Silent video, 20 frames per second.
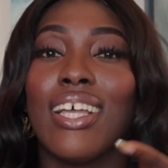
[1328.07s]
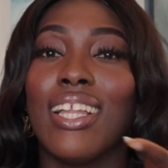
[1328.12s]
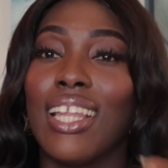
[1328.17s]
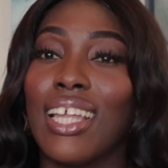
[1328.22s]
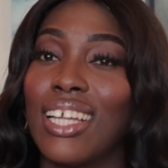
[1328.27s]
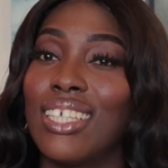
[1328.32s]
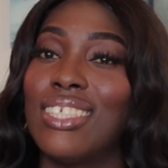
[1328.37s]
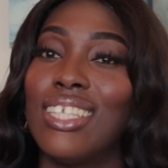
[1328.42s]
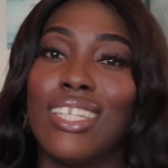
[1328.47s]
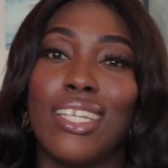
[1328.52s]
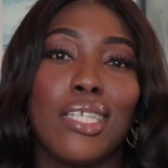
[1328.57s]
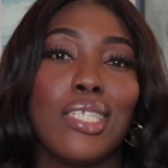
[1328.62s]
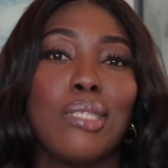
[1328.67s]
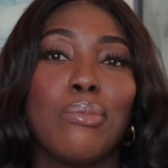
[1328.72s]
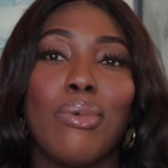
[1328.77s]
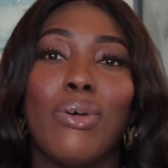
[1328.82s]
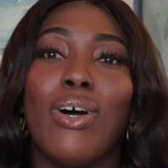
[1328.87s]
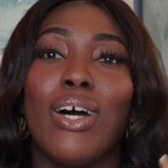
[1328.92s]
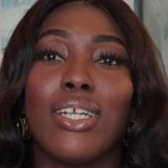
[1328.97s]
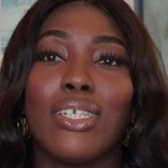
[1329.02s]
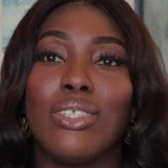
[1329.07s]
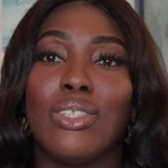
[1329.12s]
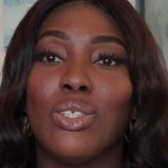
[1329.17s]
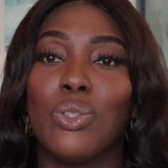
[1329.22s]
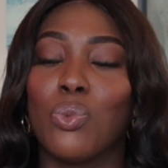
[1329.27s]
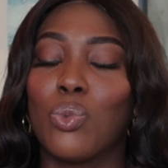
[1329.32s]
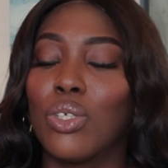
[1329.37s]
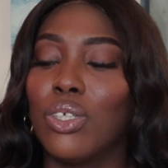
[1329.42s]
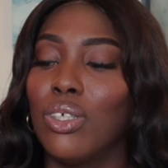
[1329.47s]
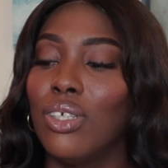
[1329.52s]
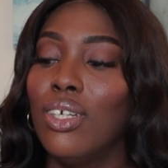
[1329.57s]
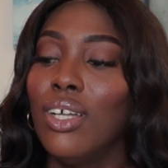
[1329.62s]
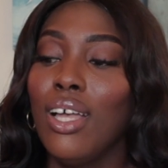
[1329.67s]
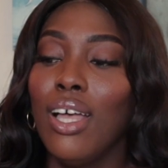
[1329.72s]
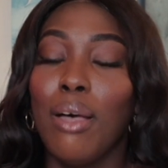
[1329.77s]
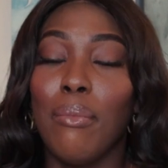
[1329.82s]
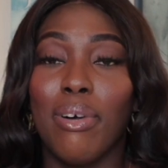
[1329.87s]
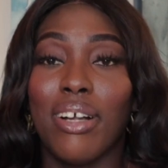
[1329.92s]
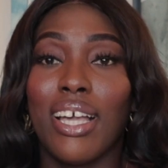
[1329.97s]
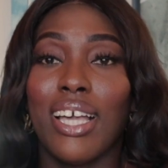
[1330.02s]
Like I said, I smell out of this world.
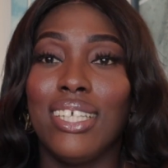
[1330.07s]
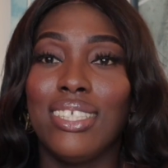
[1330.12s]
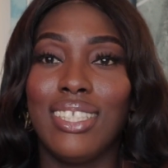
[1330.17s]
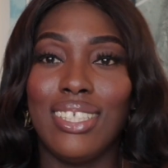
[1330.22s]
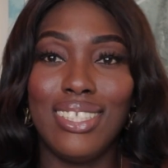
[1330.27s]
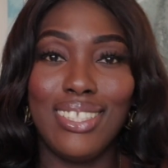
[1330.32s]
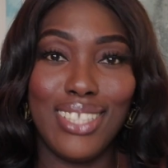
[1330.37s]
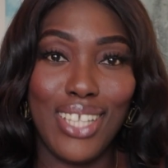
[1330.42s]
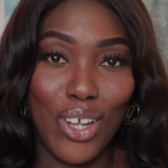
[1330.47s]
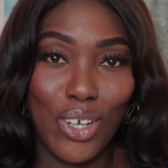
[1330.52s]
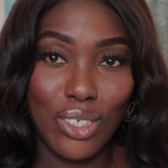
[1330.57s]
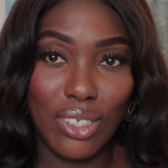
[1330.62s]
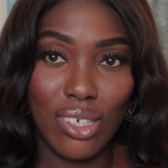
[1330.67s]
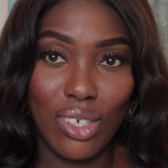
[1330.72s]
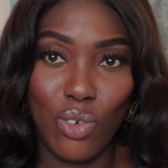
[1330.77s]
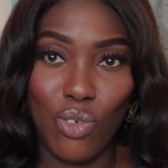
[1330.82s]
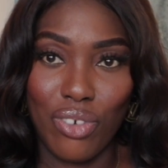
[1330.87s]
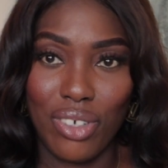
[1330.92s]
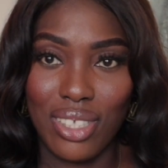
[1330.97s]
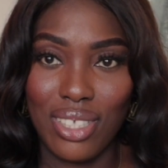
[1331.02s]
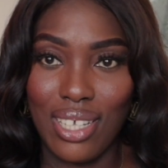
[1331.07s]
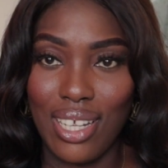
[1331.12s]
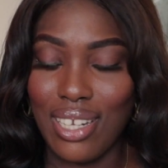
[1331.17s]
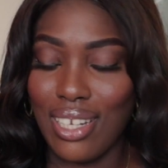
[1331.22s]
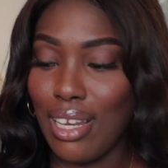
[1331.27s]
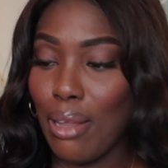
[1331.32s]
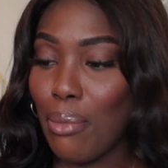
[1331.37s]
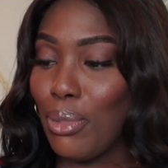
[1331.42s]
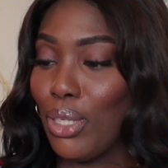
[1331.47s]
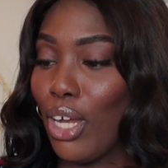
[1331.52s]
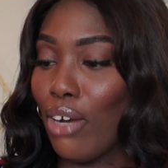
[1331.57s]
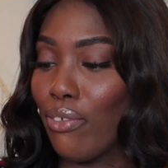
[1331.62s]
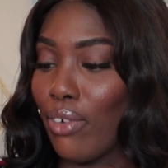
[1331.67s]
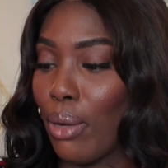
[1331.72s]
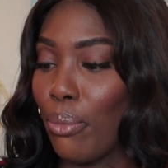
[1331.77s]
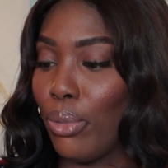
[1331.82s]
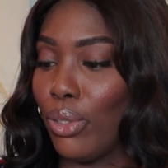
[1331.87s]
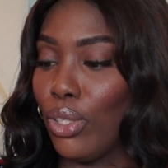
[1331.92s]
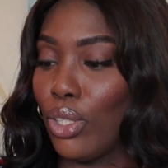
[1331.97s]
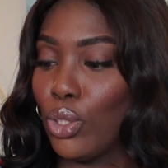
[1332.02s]
But guys, this is 100/10. Let me not
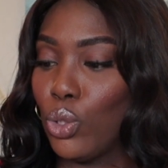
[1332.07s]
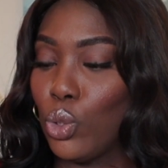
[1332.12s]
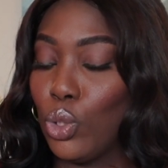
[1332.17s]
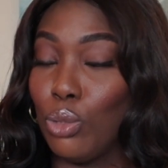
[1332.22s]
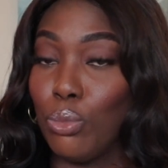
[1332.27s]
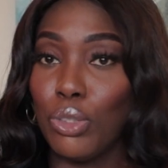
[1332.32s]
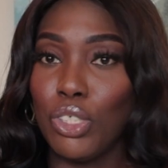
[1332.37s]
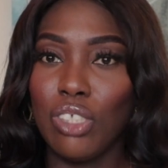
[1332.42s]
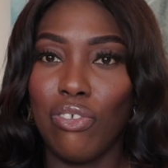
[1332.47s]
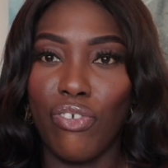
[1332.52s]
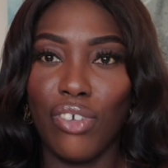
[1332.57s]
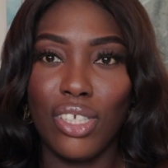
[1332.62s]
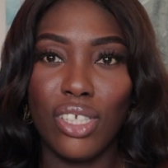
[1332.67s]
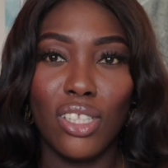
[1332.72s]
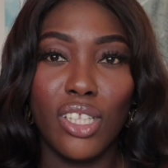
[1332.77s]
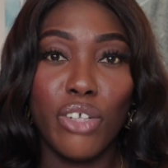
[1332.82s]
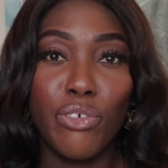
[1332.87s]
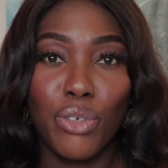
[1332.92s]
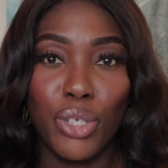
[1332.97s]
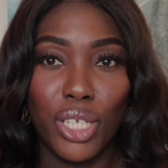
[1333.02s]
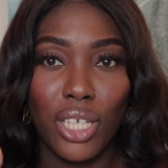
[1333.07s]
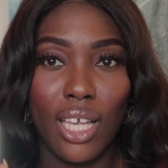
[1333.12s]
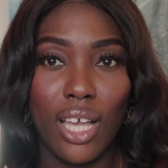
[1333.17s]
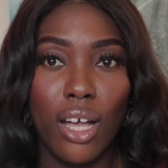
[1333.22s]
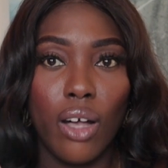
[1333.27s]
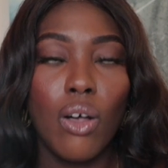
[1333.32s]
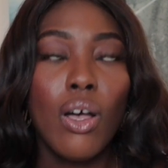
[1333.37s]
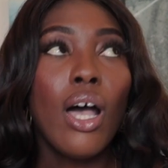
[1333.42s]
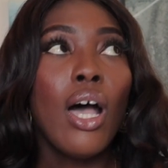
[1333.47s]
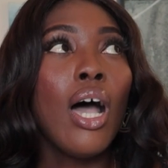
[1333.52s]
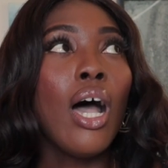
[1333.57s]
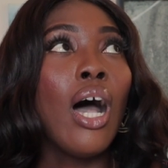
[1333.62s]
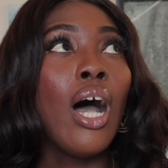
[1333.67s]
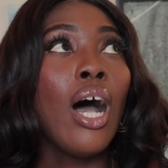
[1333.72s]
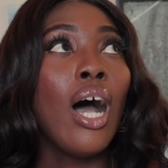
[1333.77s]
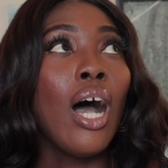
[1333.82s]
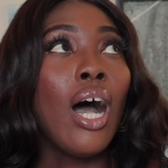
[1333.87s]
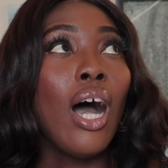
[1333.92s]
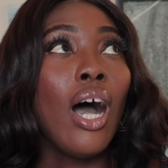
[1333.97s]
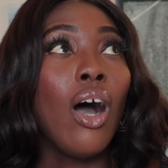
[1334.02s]
ramble on too much. Vanilla Royale,
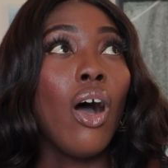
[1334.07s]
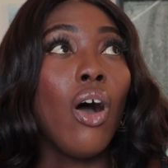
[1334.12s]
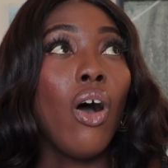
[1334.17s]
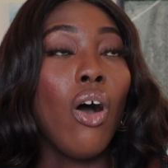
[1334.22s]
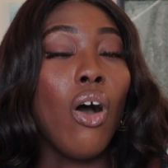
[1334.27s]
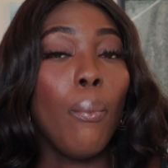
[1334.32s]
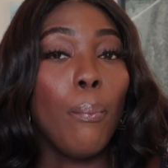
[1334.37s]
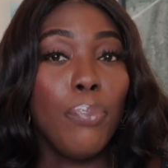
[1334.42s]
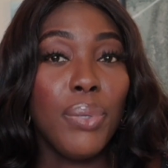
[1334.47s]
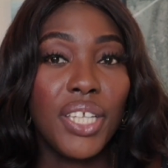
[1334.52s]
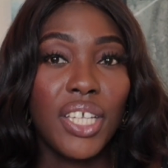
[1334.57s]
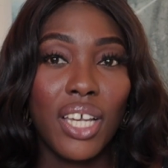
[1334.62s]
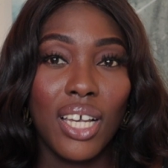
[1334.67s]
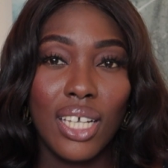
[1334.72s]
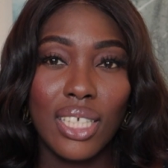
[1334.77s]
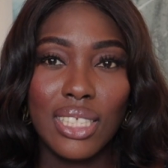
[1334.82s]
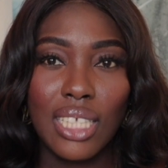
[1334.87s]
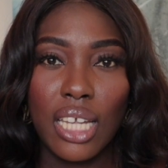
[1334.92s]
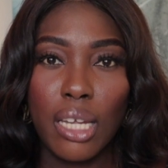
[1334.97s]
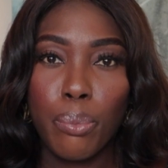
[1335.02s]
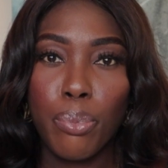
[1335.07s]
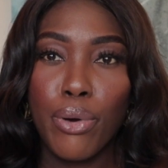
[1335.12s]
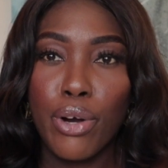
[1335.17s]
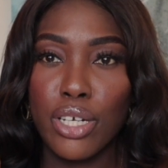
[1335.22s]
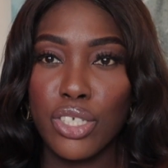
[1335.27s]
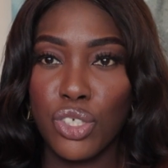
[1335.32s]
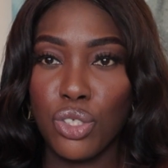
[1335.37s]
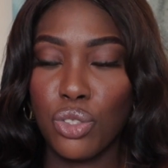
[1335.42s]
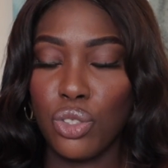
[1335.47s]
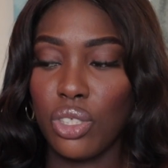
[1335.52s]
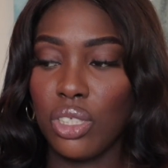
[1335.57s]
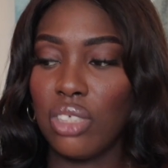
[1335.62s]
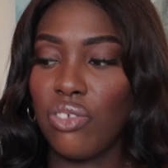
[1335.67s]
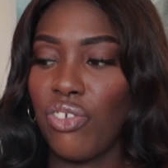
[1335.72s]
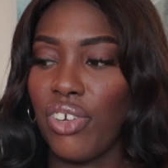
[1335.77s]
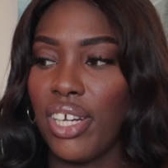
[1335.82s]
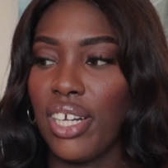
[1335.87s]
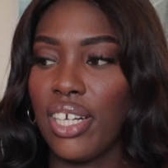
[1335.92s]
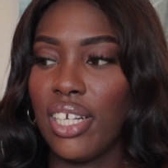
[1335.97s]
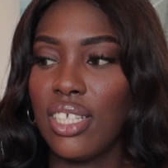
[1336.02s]
because I am partial to this
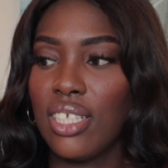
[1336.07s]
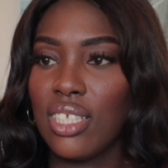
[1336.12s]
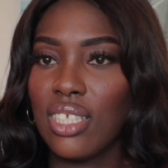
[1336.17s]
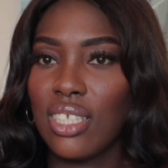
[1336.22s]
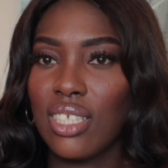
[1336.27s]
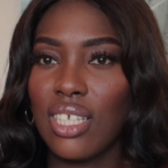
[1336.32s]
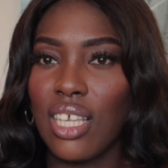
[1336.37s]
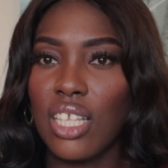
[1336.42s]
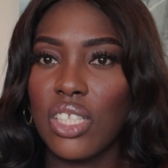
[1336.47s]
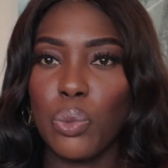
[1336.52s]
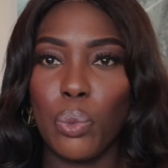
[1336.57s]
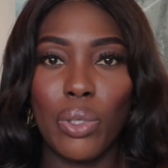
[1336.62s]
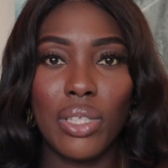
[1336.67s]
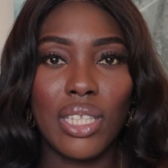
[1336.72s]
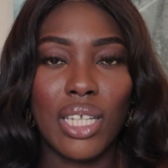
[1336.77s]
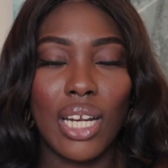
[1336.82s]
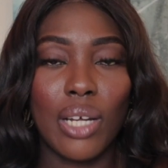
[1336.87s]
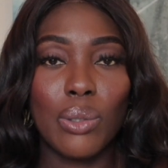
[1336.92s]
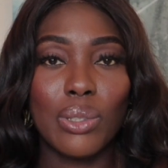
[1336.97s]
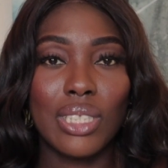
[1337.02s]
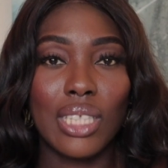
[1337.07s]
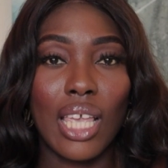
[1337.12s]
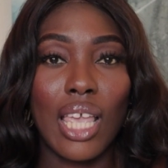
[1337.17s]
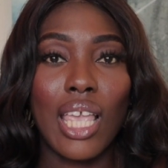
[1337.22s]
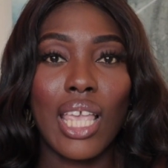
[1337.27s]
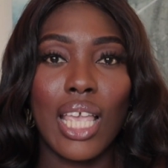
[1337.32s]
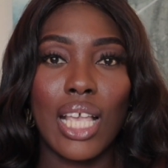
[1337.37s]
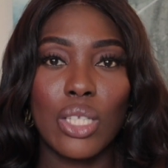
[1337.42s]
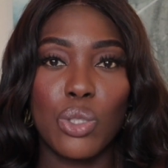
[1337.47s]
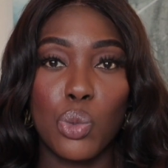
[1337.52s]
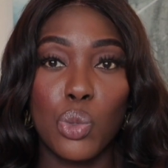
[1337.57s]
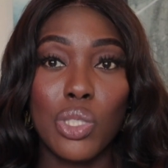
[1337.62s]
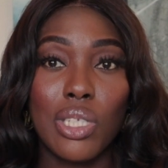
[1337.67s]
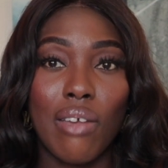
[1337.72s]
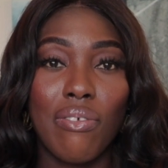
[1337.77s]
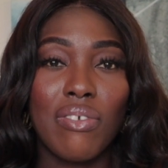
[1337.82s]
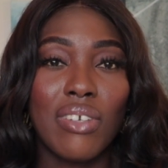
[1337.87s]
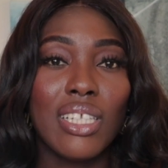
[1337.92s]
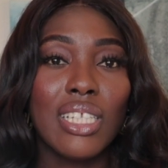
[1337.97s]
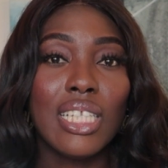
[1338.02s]
fragrance, it's one that I would say, yes, you
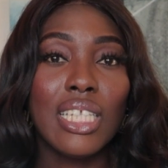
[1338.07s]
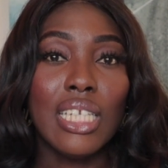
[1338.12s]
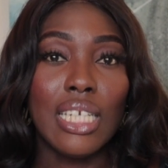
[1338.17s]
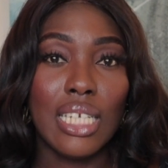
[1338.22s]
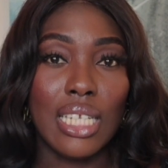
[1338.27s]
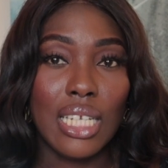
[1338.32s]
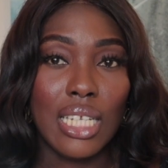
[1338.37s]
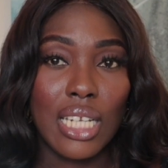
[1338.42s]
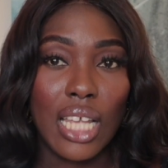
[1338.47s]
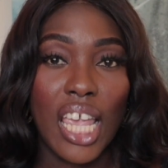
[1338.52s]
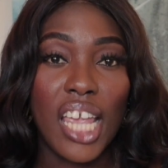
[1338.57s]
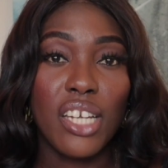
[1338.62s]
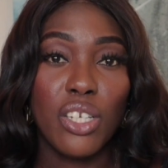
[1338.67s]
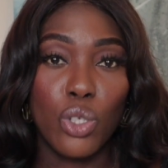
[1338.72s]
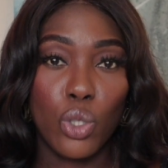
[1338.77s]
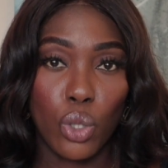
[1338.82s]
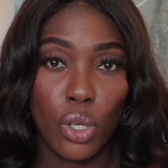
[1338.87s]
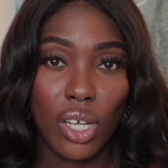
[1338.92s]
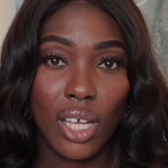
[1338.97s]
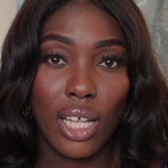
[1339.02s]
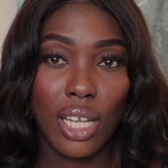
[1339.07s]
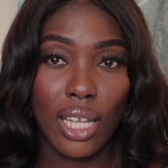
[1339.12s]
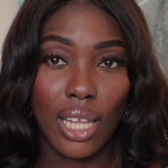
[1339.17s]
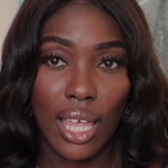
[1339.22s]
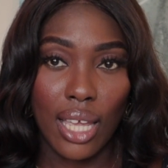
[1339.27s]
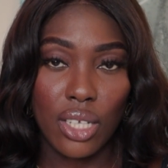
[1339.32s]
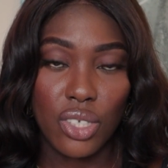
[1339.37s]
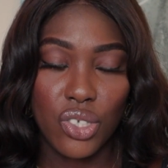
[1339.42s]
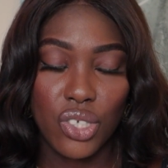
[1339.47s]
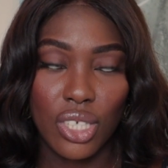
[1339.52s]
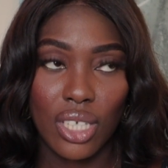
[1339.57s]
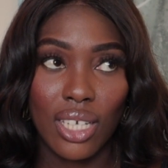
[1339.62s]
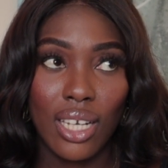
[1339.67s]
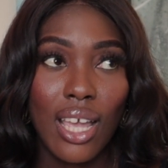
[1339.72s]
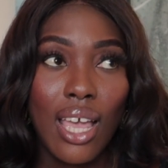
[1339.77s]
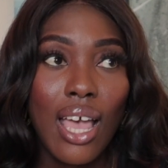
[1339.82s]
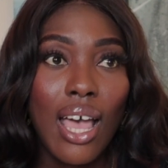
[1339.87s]
definitely need in your collection.